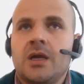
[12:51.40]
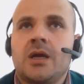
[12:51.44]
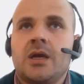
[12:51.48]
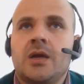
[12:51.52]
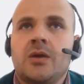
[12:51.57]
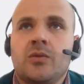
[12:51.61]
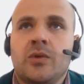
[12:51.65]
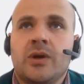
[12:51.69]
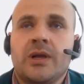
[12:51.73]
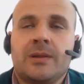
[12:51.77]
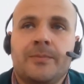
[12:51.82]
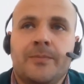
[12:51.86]

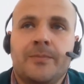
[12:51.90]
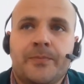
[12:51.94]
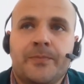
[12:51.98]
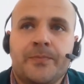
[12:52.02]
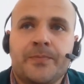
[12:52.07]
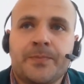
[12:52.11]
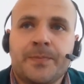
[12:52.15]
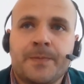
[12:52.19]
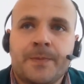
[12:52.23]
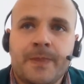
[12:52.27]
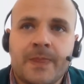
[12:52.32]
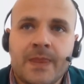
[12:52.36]
Well,
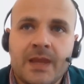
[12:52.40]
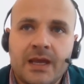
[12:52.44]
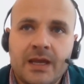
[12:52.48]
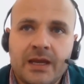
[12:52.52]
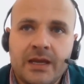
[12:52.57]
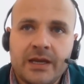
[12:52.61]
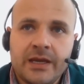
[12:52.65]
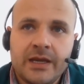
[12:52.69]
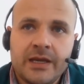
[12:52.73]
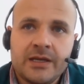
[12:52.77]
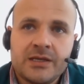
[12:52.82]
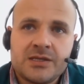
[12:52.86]

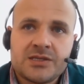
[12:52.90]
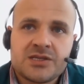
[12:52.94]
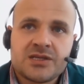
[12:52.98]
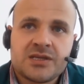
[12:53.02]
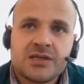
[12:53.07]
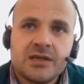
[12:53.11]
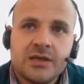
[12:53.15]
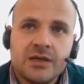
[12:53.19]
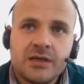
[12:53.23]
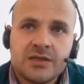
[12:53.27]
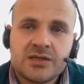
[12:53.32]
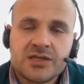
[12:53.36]

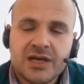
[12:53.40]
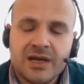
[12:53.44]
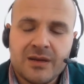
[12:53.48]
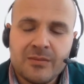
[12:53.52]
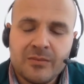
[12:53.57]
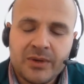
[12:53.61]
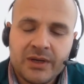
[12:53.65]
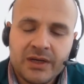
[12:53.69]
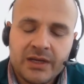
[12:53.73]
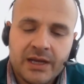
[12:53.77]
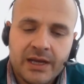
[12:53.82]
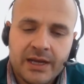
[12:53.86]
each
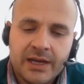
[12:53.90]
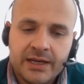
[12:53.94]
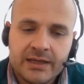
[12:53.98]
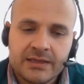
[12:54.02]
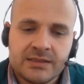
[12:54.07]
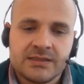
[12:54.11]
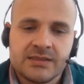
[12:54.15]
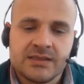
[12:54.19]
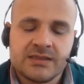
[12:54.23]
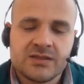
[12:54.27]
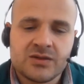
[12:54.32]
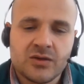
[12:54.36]
company
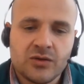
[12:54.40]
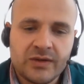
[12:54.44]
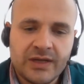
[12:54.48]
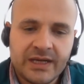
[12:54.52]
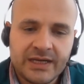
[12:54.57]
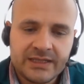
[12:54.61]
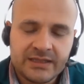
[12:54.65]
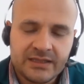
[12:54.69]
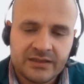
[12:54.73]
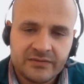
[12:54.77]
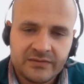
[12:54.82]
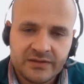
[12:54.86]
has its own
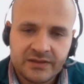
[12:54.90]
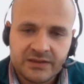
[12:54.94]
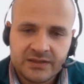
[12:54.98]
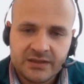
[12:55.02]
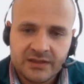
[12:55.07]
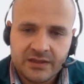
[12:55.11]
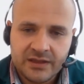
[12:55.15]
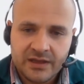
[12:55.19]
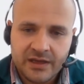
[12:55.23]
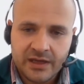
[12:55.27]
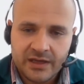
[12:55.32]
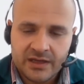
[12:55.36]

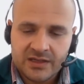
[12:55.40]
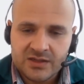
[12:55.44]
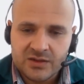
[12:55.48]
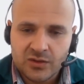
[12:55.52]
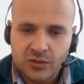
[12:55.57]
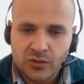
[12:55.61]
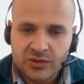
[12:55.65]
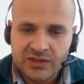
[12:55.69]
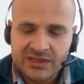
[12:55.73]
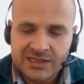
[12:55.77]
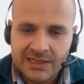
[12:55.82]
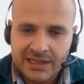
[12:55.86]
activity, its
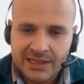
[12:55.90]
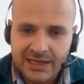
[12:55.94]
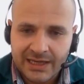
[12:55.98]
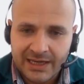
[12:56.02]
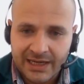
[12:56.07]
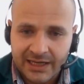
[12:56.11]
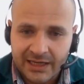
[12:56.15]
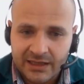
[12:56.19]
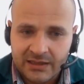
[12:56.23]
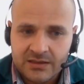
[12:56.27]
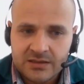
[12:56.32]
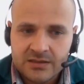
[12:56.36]
own
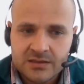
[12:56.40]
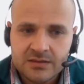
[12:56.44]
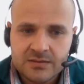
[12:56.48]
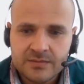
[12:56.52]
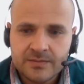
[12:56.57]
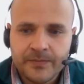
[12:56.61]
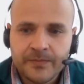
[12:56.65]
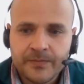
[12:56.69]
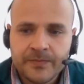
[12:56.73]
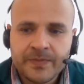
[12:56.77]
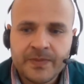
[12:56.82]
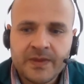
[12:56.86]
needs,
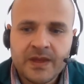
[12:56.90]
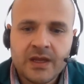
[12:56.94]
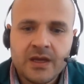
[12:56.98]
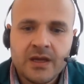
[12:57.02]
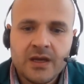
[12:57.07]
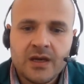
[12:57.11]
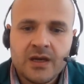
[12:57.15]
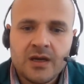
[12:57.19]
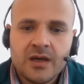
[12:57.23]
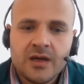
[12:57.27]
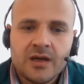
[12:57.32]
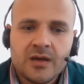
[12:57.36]

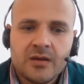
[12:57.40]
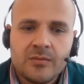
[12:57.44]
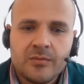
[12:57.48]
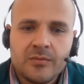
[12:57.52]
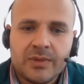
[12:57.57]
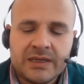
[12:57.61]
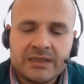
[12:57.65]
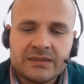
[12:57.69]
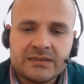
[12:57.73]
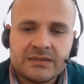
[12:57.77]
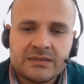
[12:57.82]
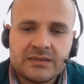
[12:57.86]

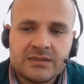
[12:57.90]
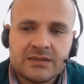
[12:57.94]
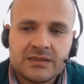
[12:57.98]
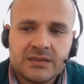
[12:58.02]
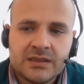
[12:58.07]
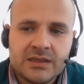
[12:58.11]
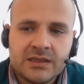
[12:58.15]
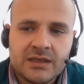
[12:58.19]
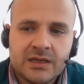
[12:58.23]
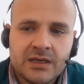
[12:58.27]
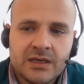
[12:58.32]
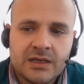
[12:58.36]
but
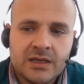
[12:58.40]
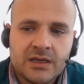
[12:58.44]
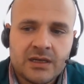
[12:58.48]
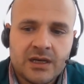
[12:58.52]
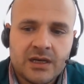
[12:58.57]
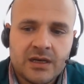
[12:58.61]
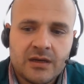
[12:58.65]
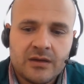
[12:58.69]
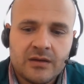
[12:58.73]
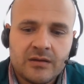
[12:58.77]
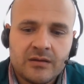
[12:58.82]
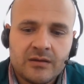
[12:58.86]

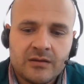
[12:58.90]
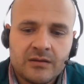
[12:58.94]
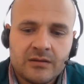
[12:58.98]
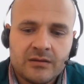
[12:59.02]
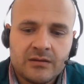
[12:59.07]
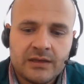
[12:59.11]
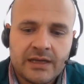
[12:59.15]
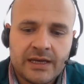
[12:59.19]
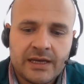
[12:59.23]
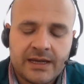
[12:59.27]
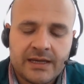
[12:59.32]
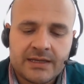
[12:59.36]

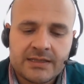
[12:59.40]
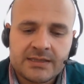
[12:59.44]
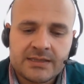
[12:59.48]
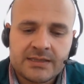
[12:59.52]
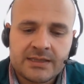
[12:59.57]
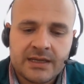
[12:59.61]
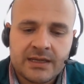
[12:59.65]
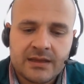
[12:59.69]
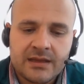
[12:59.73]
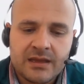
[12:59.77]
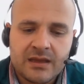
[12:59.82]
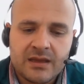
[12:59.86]
like I
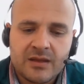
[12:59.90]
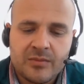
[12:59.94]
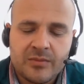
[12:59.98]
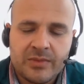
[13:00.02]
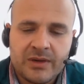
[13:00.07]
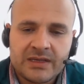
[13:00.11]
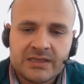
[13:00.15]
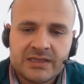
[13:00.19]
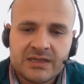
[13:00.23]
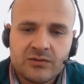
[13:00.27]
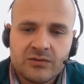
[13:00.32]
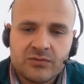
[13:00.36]
said in the
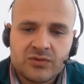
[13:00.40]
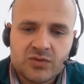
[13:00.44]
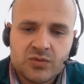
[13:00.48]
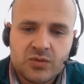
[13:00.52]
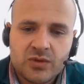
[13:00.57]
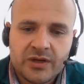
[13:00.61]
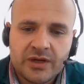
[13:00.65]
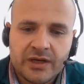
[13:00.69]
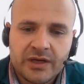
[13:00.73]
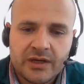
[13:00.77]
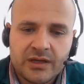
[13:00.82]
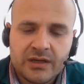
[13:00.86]
past, I was
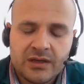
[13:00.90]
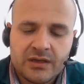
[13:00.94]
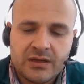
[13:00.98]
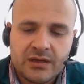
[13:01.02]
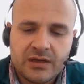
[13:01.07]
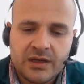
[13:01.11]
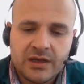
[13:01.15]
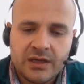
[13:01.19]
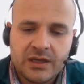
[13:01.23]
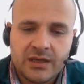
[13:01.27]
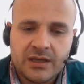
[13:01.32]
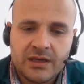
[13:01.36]
working
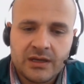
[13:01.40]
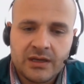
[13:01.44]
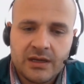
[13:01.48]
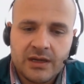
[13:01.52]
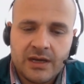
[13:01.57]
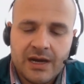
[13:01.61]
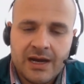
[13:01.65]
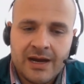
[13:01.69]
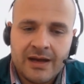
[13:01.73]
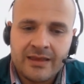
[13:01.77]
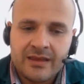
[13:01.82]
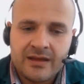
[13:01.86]
in
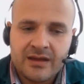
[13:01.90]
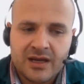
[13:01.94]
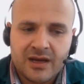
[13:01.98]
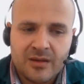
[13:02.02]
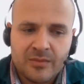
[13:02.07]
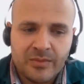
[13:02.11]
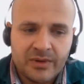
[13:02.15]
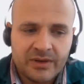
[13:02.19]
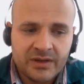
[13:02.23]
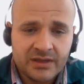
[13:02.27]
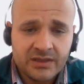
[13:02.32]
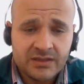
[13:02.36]
other
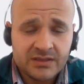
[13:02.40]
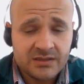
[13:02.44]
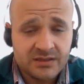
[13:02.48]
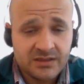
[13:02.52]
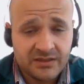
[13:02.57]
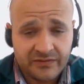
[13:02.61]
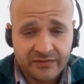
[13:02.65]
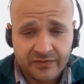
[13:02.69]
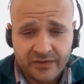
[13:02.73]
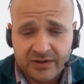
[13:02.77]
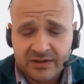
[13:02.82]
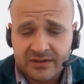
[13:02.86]
companies,
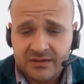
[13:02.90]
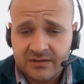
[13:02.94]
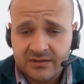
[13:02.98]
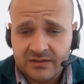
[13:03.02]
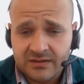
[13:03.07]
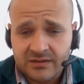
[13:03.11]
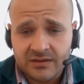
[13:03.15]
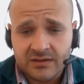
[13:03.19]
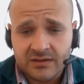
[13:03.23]
different